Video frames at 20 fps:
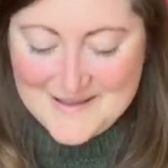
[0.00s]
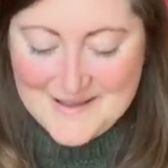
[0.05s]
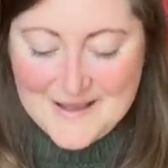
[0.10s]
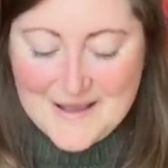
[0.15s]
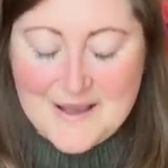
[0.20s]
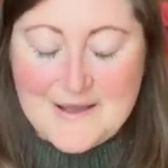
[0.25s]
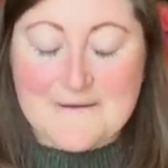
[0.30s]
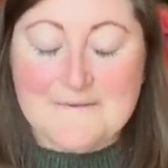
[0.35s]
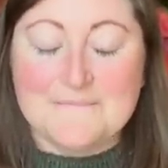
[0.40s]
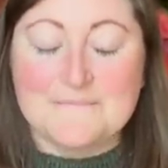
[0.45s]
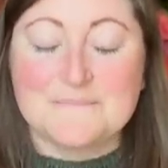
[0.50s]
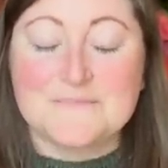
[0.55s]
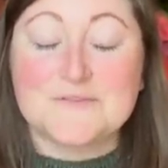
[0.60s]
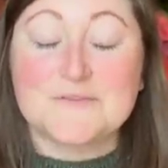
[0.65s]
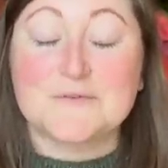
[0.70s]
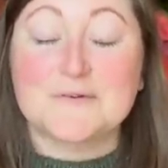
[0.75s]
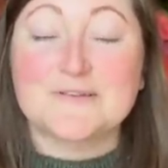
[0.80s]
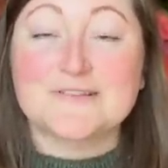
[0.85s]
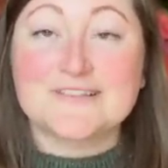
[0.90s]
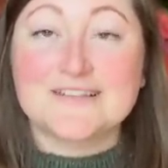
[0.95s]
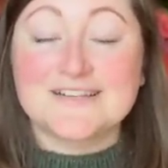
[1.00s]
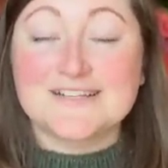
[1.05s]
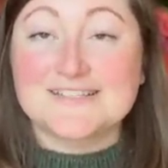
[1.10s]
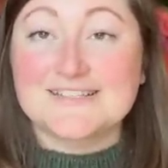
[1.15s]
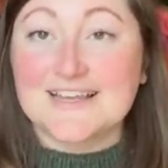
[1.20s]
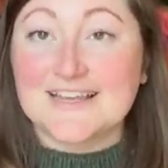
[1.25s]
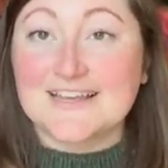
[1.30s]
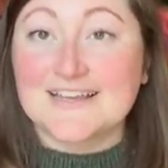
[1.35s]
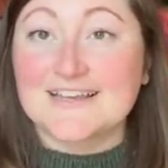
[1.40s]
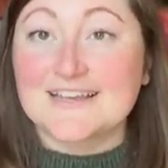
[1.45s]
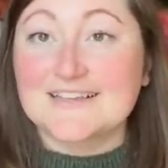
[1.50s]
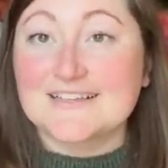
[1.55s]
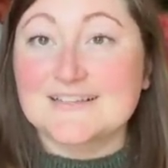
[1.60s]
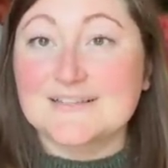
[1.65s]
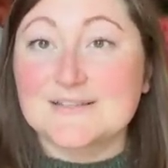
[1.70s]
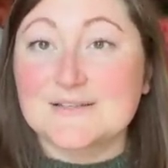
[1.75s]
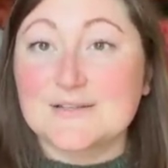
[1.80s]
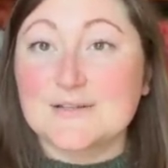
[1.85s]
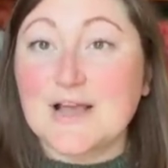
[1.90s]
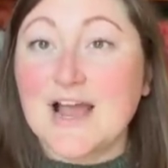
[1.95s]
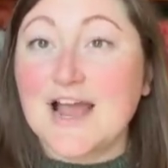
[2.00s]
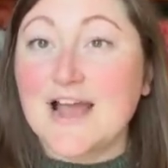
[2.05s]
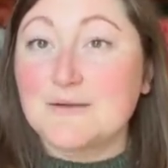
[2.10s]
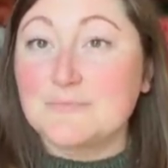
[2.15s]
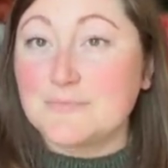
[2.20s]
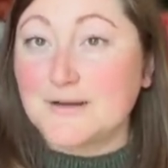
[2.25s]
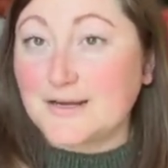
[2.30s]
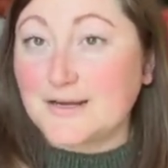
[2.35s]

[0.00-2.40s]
So what I was gonna say, I had my